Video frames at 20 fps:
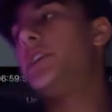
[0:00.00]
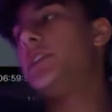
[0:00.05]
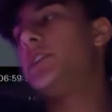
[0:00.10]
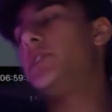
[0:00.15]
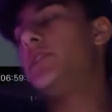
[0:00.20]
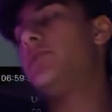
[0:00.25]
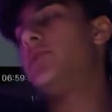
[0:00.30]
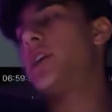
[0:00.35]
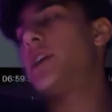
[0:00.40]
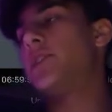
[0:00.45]

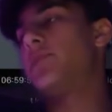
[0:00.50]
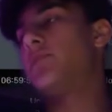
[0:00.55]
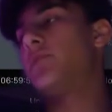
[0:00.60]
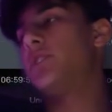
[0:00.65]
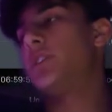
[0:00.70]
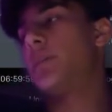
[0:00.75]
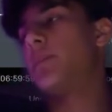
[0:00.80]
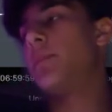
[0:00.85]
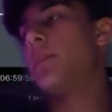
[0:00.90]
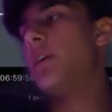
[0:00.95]
to try to
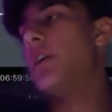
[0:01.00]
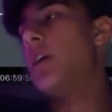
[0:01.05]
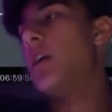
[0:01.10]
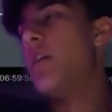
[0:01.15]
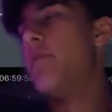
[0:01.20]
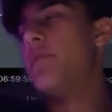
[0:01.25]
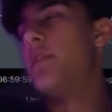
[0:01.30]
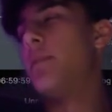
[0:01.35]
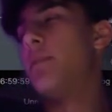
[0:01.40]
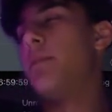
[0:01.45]
switch up
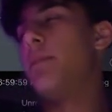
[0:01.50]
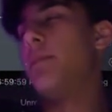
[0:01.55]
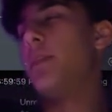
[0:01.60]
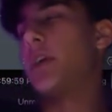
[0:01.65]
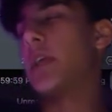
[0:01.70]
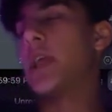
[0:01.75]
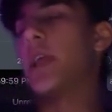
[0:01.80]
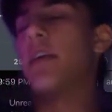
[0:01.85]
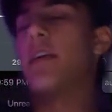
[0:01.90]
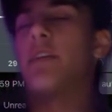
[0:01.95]
from
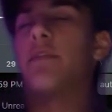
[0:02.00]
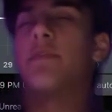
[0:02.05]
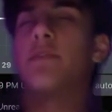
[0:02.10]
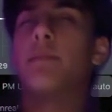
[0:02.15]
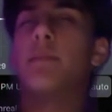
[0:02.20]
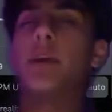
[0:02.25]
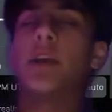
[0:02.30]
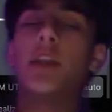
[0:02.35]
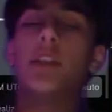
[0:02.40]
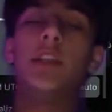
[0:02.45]
looking
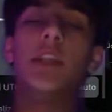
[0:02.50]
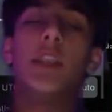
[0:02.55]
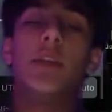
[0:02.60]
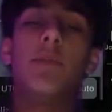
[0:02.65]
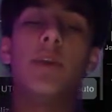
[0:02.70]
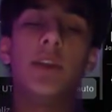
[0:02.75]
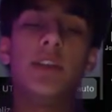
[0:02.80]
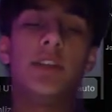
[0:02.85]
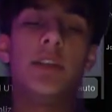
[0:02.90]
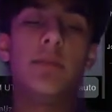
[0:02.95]
from a
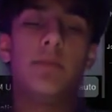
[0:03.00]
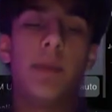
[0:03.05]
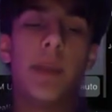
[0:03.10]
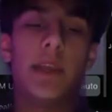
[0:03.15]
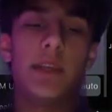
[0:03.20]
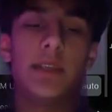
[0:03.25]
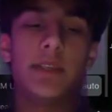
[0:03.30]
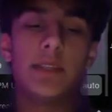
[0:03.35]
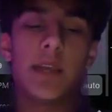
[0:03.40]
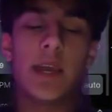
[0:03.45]
continuation
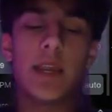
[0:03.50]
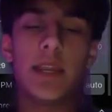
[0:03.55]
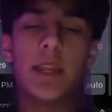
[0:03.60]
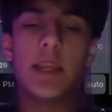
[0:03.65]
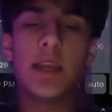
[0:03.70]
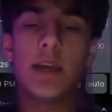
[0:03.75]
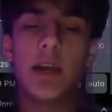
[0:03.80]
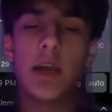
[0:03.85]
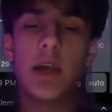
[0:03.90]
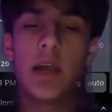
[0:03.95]
based
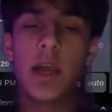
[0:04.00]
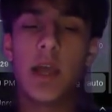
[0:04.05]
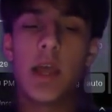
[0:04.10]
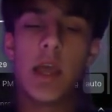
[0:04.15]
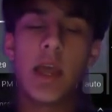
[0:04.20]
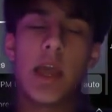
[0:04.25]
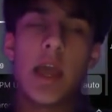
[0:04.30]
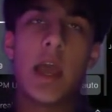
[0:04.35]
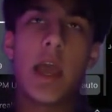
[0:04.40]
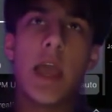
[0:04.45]
idea
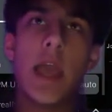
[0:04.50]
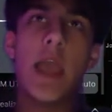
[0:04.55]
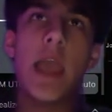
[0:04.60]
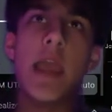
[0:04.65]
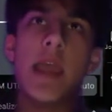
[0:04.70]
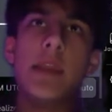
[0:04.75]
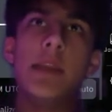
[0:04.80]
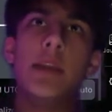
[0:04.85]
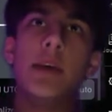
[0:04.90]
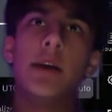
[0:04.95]

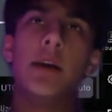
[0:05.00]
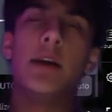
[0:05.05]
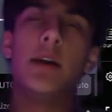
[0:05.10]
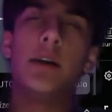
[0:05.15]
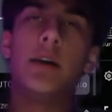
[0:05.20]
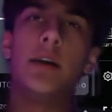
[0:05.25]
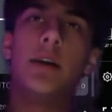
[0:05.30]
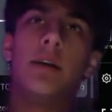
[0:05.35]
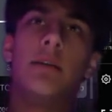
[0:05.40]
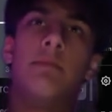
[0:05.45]
and
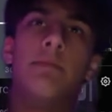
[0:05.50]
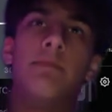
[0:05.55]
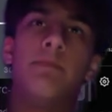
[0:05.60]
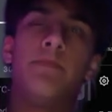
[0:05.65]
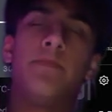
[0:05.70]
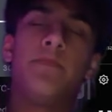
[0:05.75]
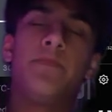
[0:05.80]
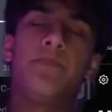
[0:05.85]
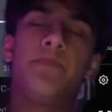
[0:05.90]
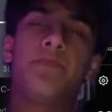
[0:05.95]

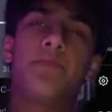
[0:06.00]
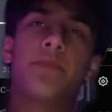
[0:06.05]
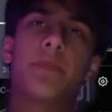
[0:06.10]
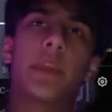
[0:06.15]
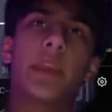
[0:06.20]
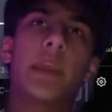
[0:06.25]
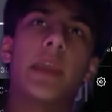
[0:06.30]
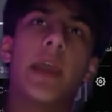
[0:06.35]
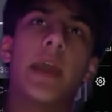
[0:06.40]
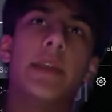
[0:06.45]

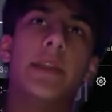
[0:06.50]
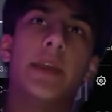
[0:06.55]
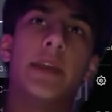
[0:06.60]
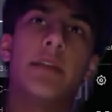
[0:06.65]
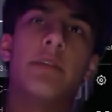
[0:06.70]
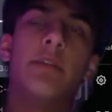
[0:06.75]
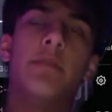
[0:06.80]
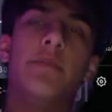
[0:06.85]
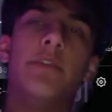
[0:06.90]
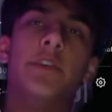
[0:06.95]
like
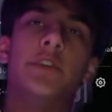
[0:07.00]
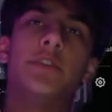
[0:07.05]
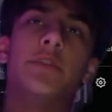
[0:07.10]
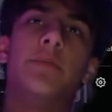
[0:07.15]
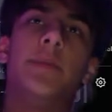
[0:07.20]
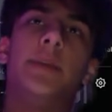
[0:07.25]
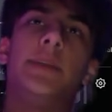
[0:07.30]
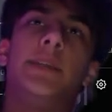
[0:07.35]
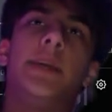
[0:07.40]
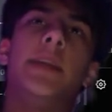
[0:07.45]
a reversal
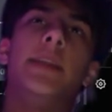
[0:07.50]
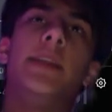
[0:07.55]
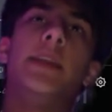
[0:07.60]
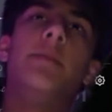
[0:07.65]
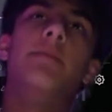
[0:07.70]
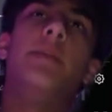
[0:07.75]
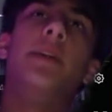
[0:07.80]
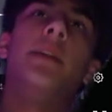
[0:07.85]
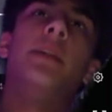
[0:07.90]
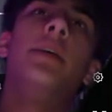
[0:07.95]
based
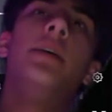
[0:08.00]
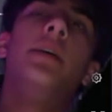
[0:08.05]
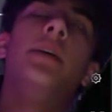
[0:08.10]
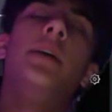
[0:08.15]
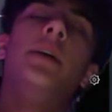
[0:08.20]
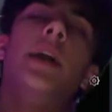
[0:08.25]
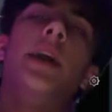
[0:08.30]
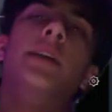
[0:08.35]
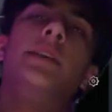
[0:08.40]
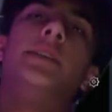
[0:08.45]
idea. But
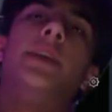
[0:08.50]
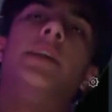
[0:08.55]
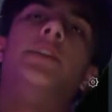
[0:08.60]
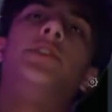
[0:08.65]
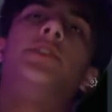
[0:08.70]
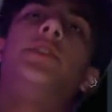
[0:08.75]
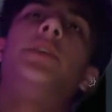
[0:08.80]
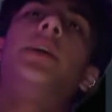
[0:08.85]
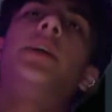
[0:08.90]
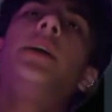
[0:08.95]

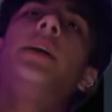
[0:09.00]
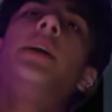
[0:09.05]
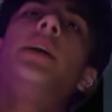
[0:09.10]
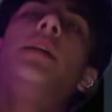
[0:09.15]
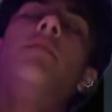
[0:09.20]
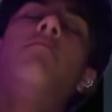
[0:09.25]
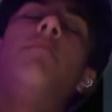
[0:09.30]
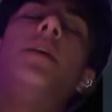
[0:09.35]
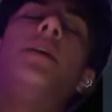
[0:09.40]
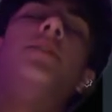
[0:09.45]
essentially
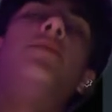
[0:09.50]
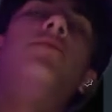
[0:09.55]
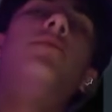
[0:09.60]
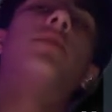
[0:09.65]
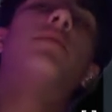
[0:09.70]
my New York